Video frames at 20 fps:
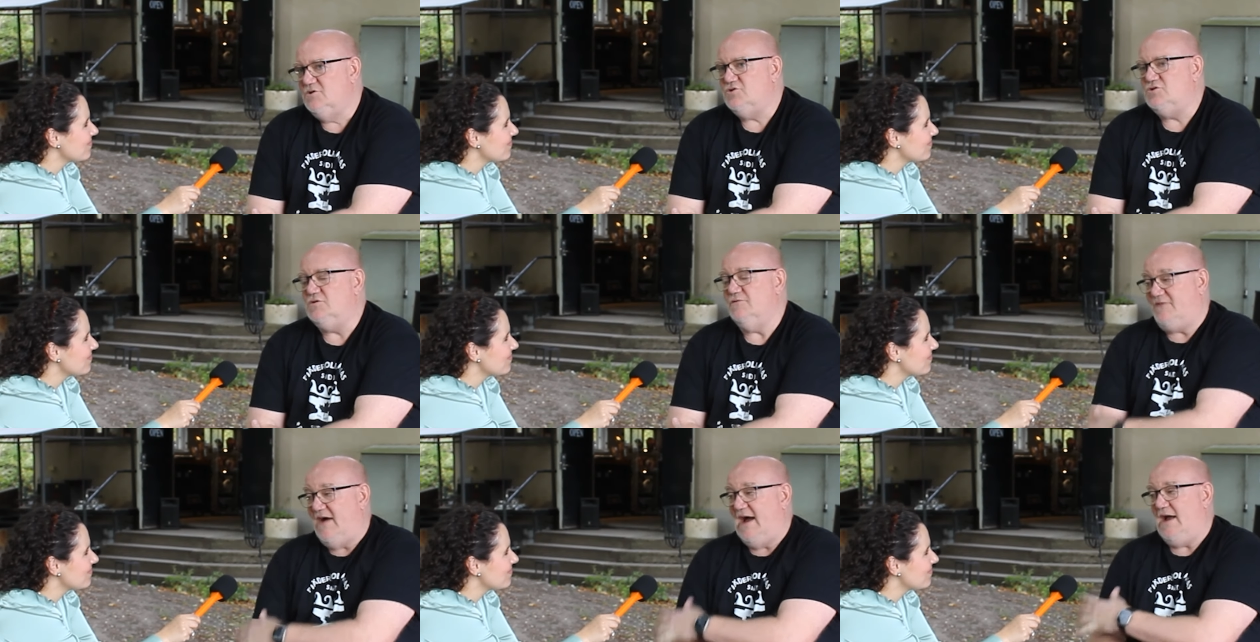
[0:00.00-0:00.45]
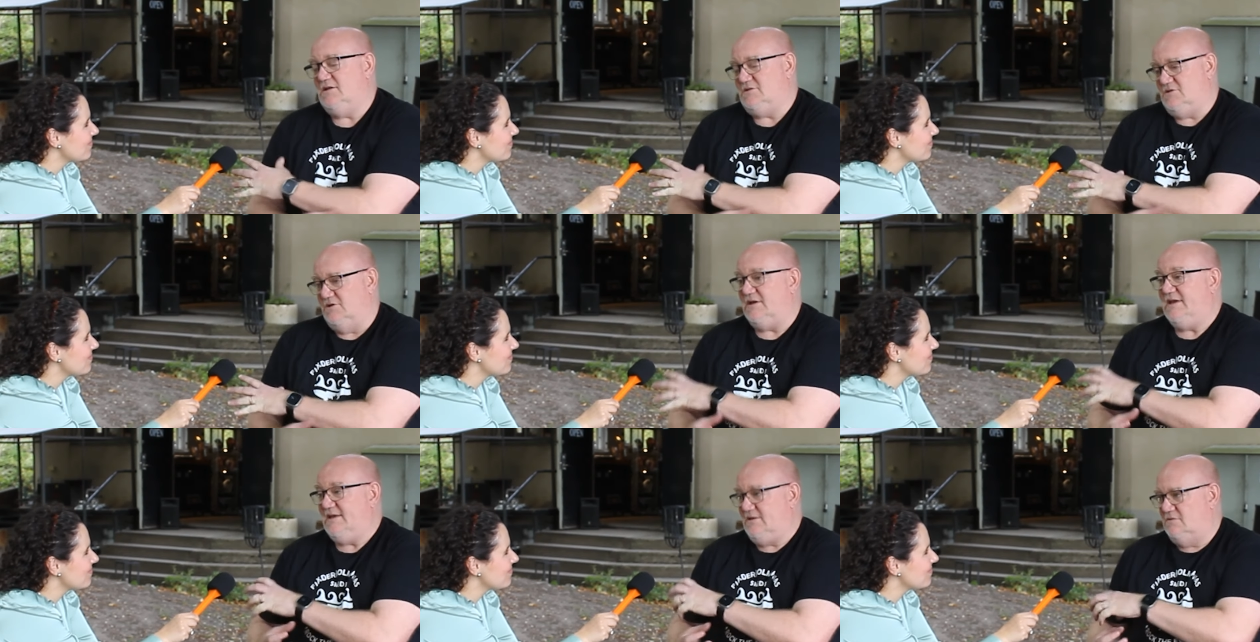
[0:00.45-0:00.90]
Speaker 1: to find,
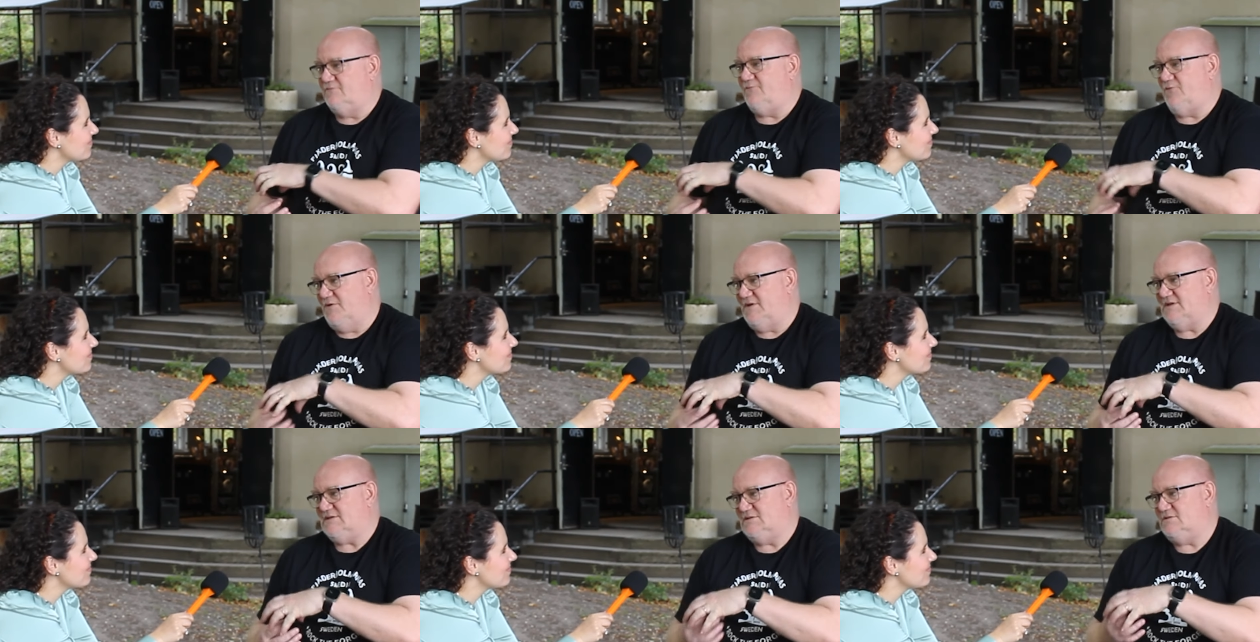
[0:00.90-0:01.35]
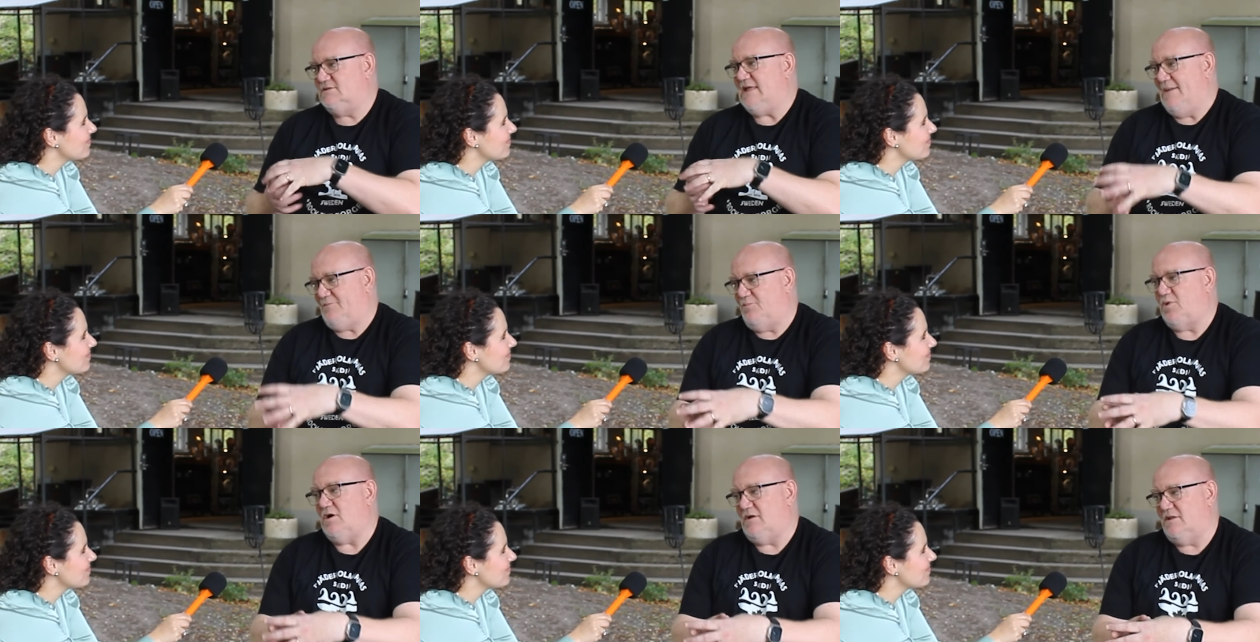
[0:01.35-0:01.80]
to for this
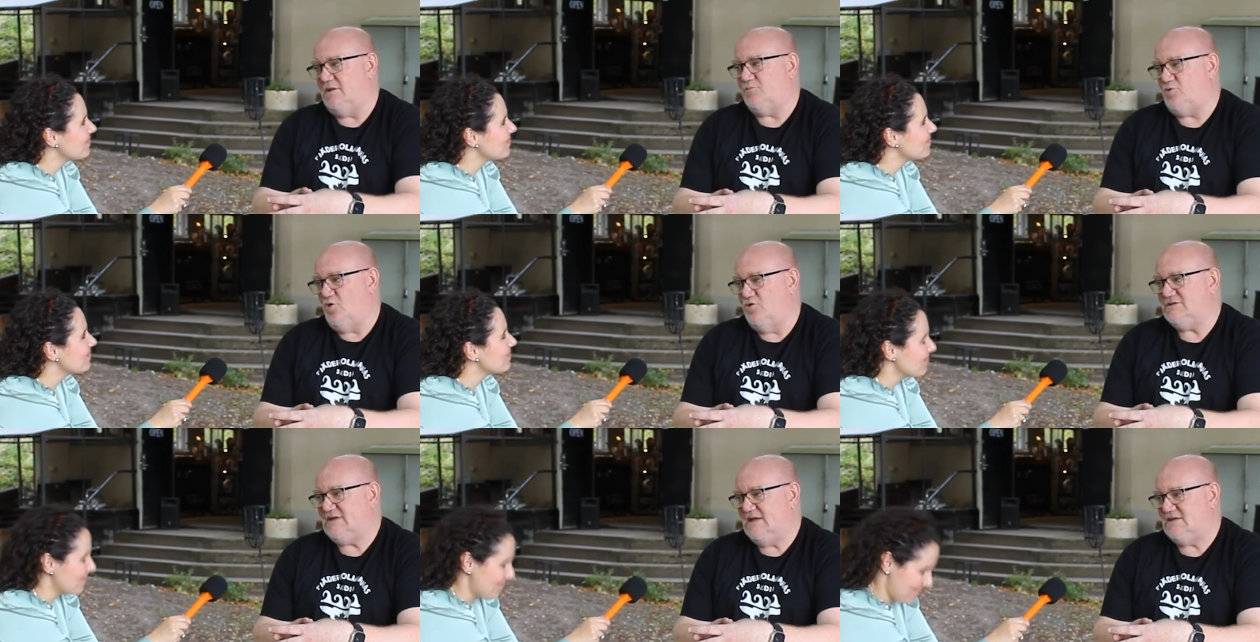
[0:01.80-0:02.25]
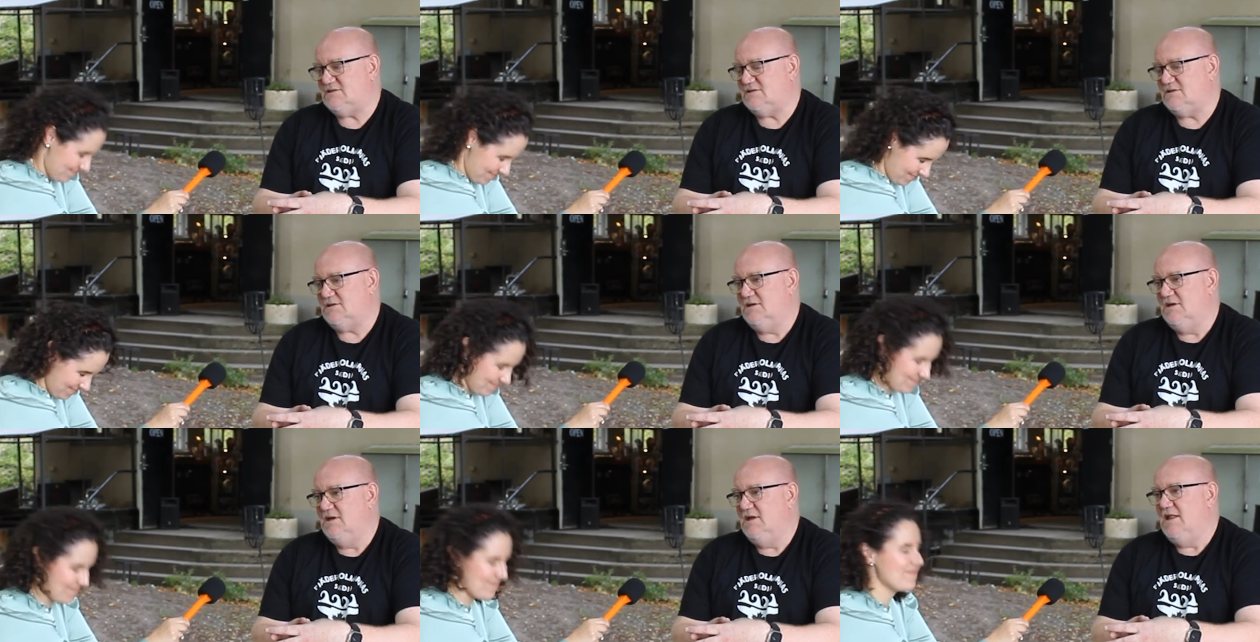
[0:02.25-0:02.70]
that part of the process